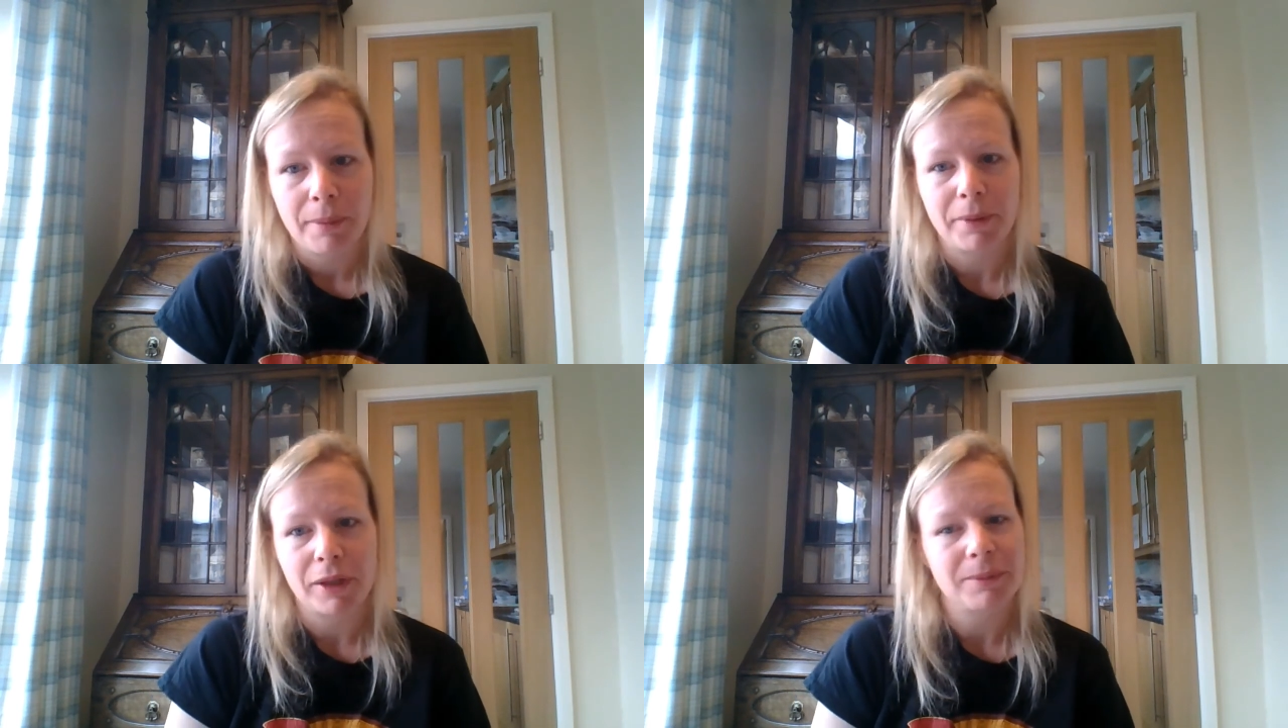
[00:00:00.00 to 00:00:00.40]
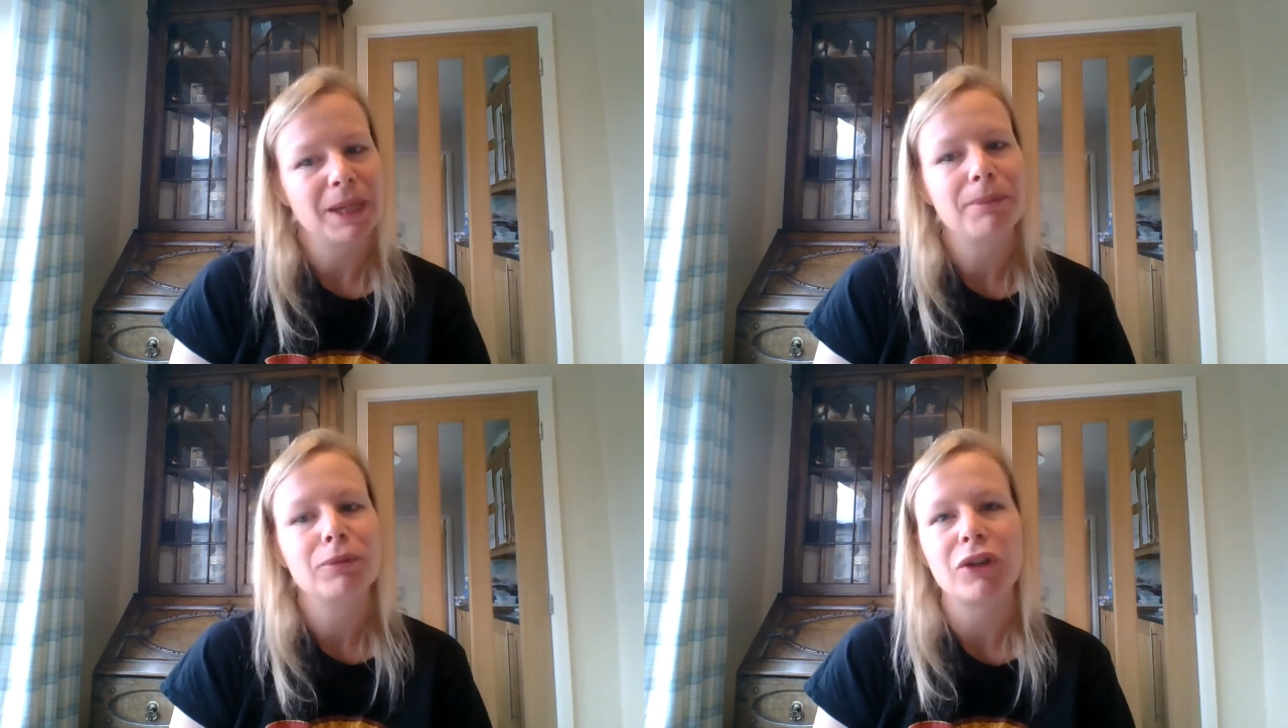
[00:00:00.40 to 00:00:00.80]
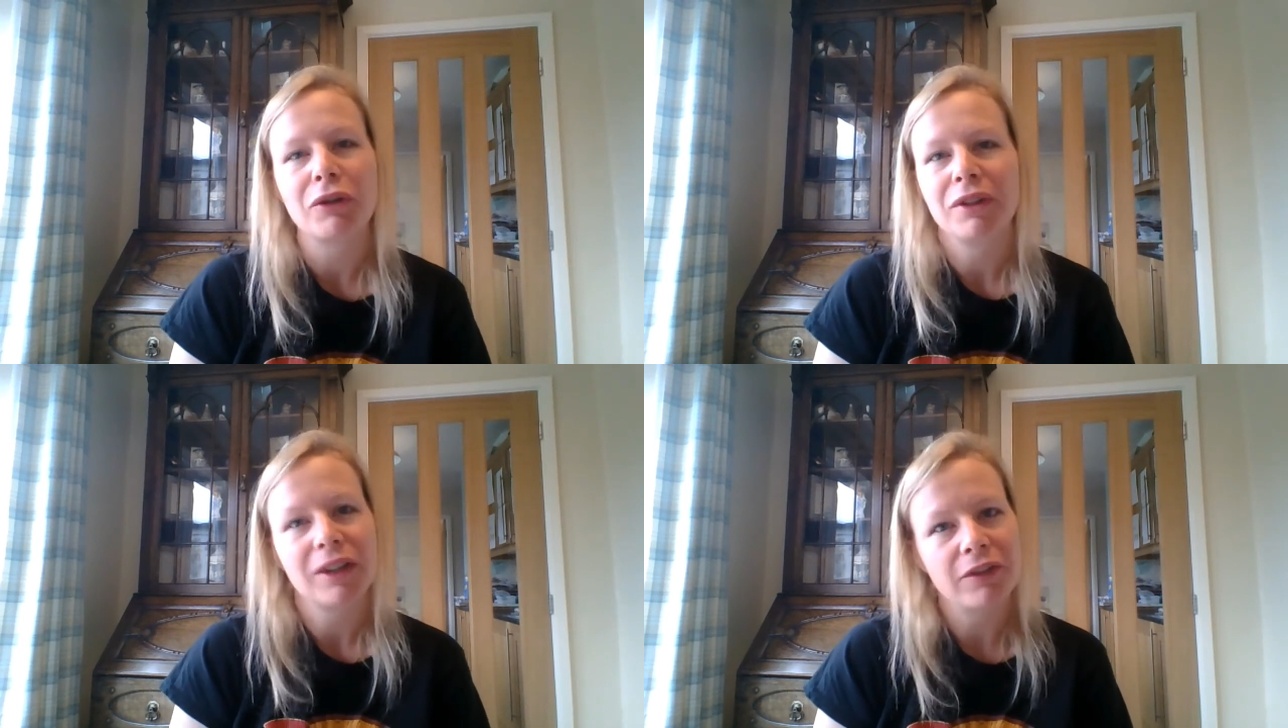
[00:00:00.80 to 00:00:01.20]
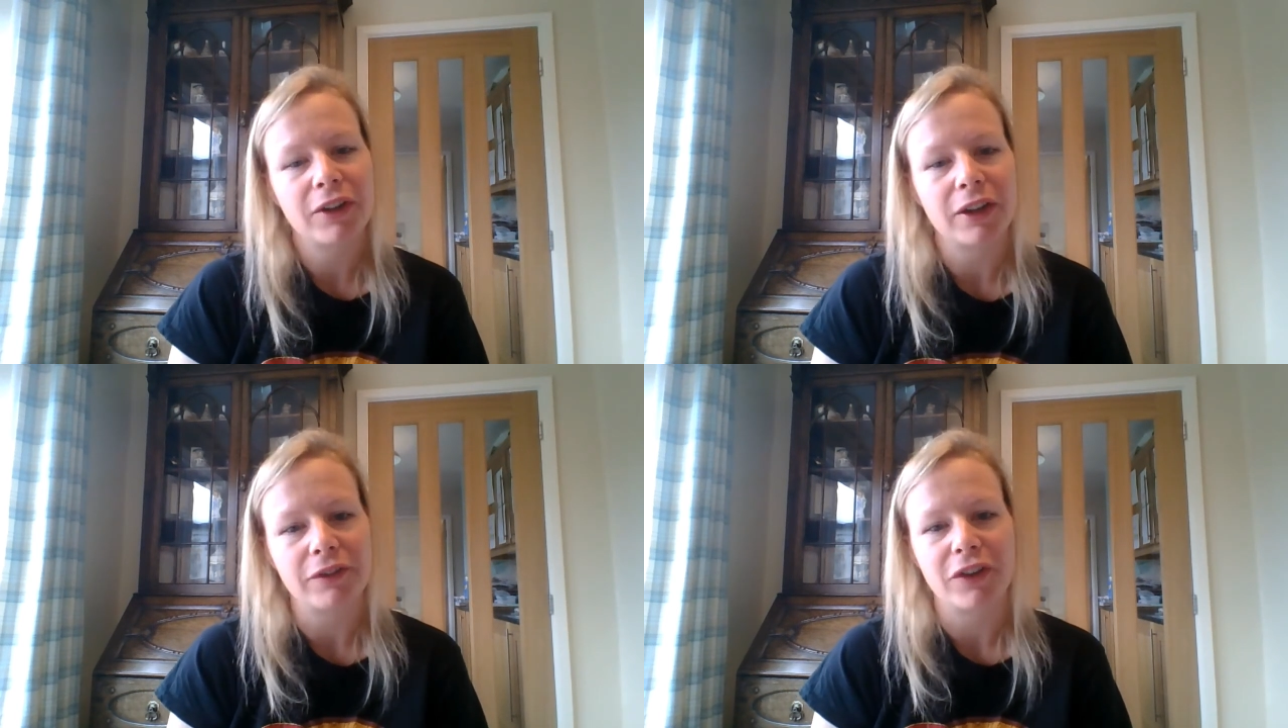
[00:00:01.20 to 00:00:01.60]
but people don't love
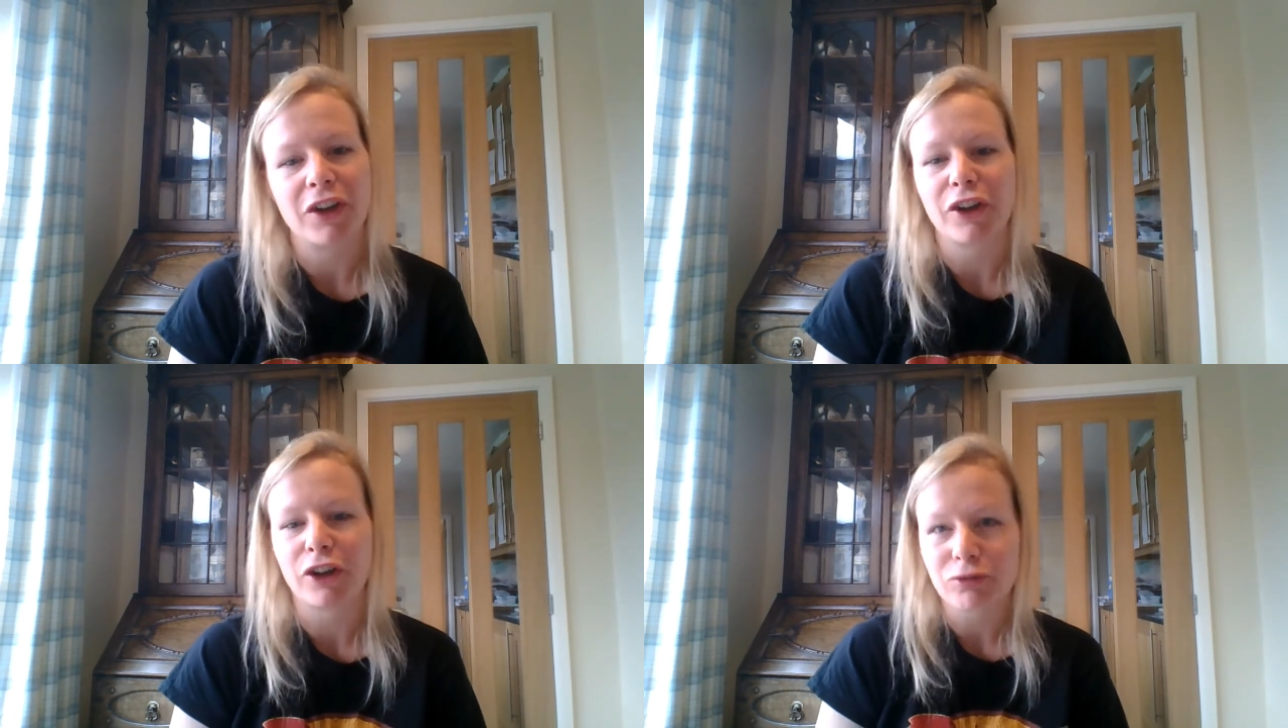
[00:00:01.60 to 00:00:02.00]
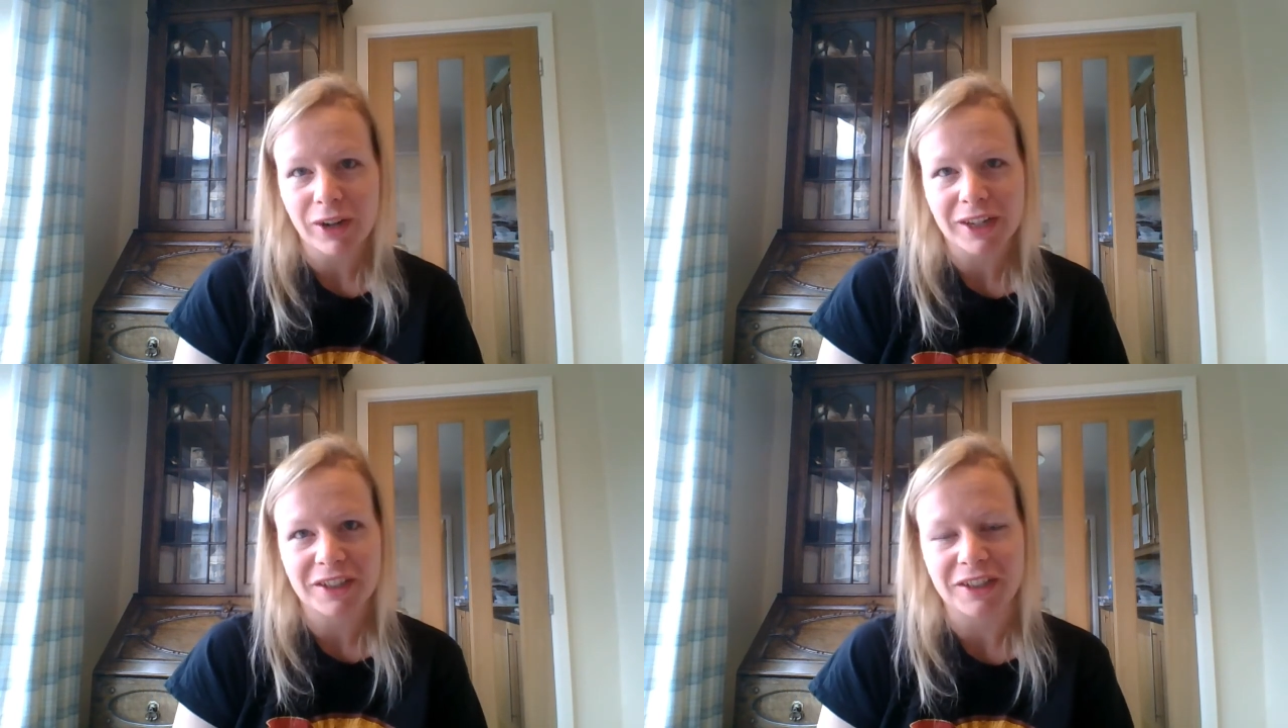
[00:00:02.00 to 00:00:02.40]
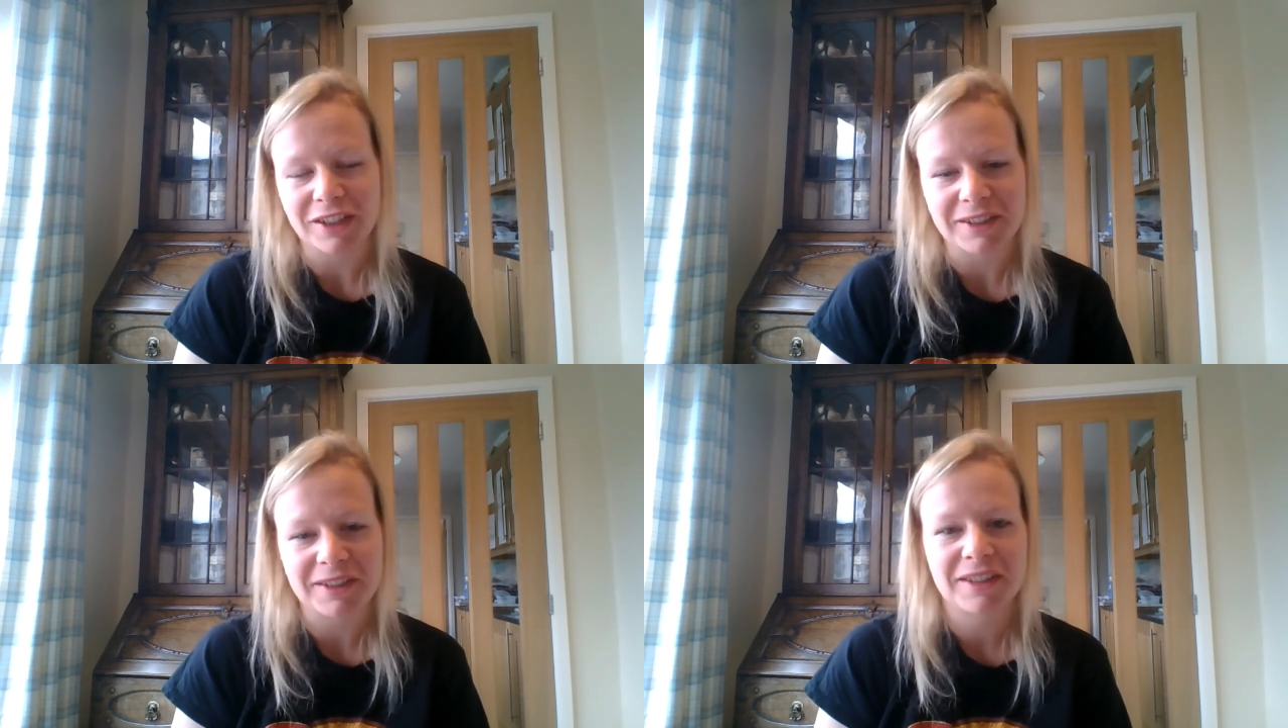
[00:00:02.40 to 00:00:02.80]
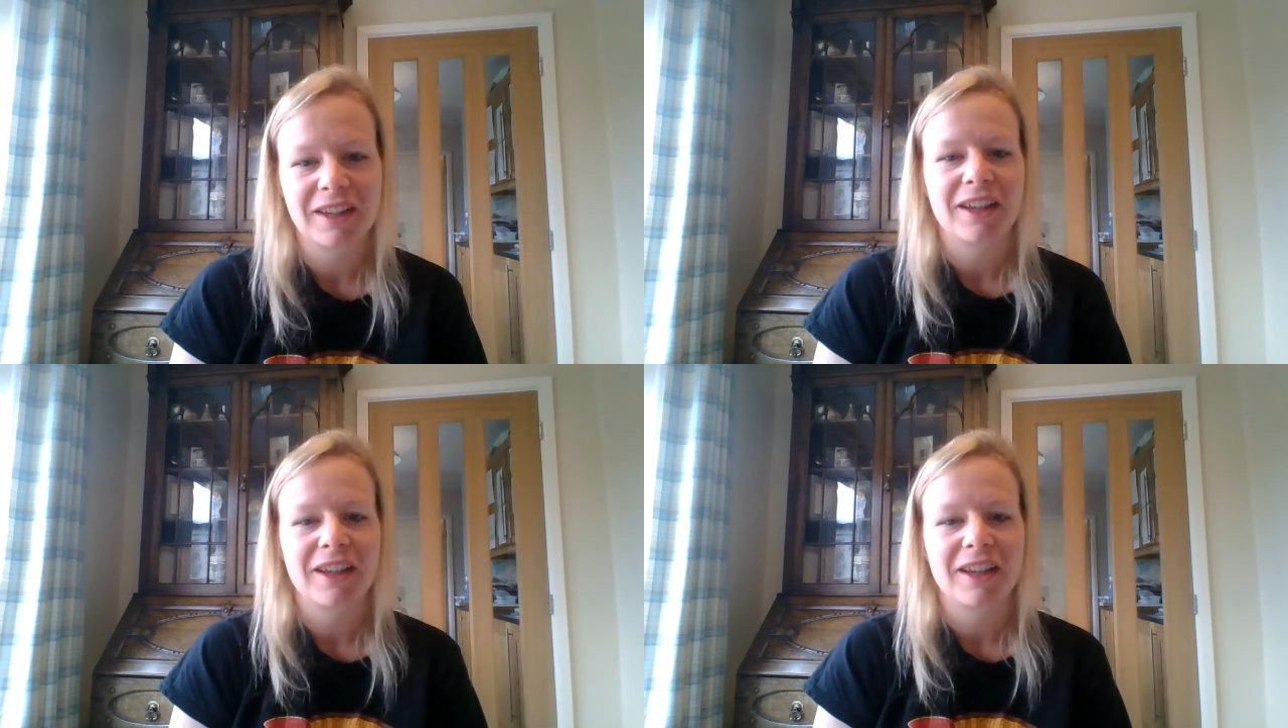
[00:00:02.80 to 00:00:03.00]
her for her correctness.